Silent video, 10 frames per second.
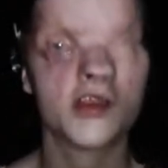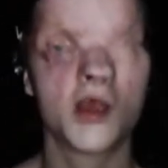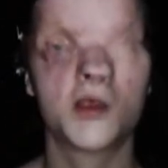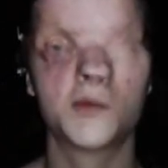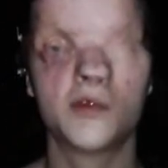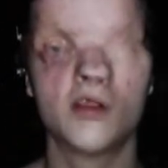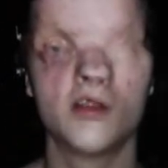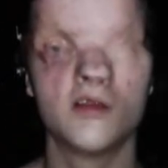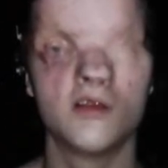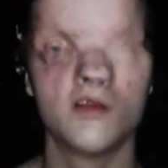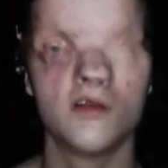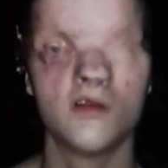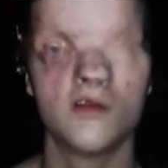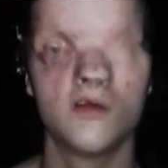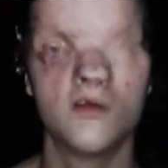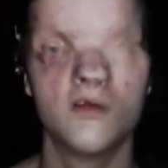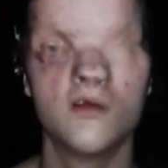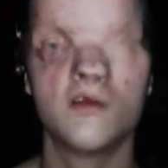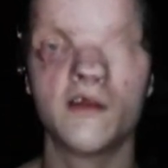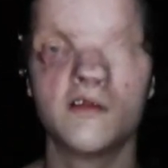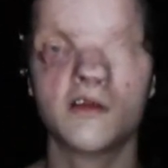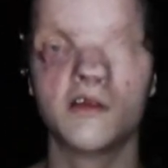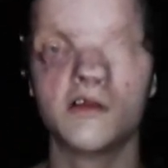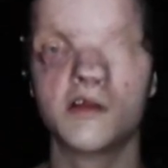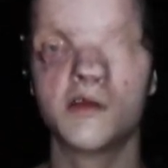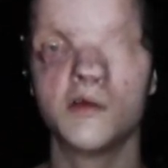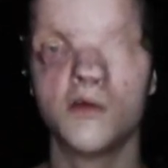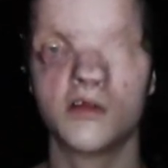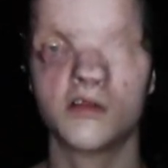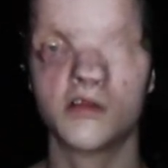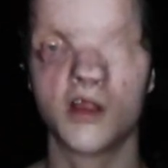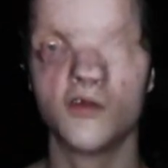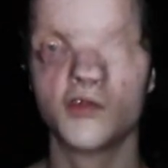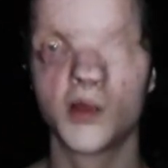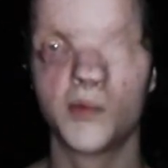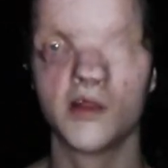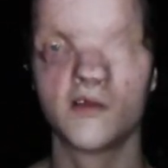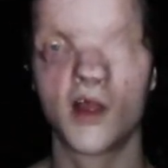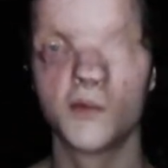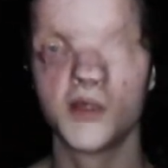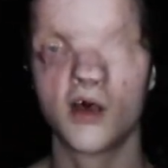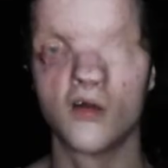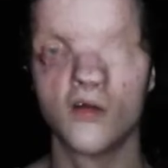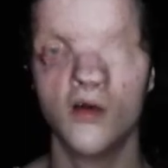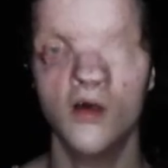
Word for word: Casper and JJ, the two other jobs on my job now.